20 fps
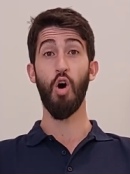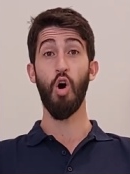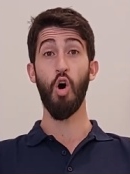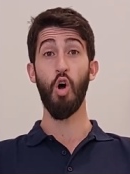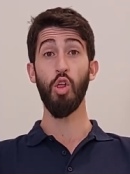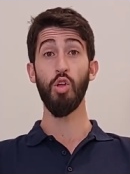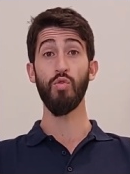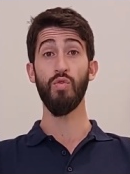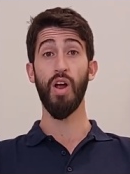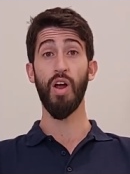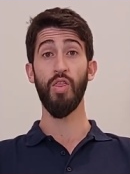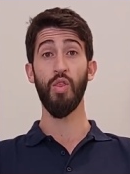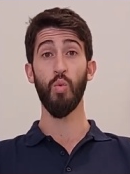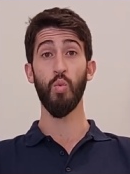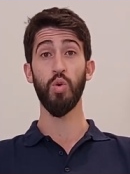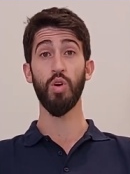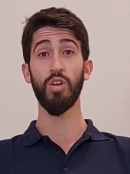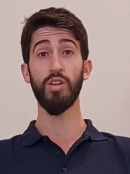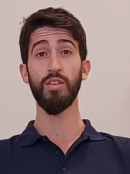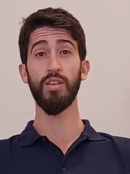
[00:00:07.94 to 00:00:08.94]
all around the
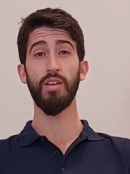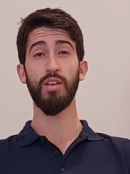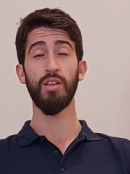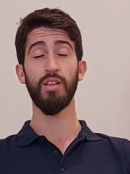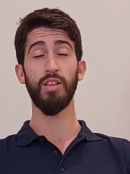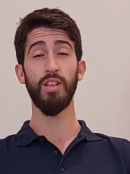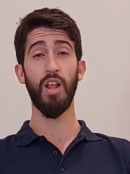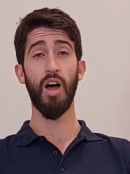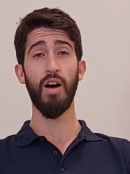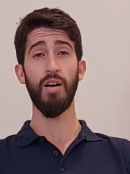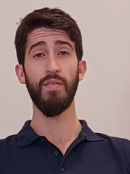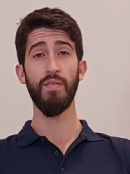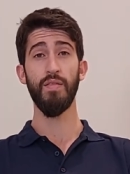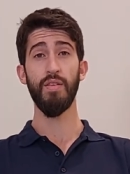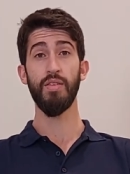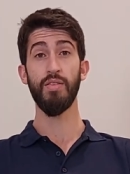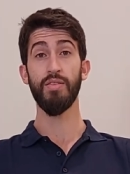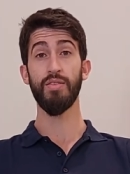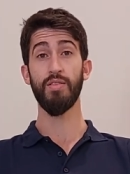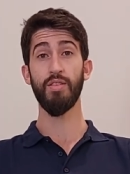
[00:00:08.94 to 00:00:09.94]
world
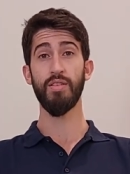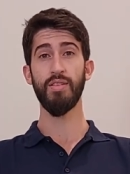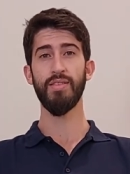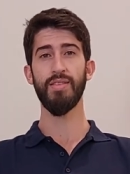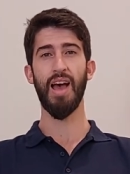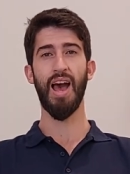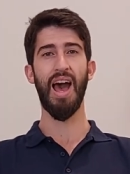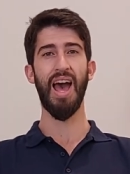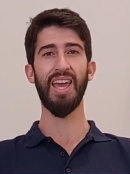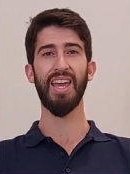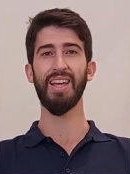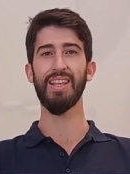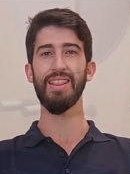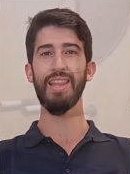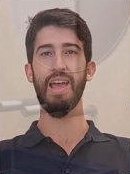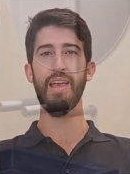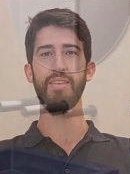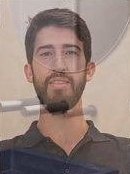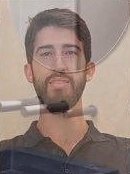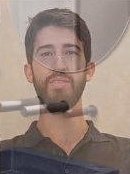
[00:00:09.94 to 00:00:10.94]
love Stern's
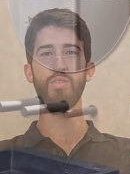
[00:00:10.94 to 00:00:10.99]
high-class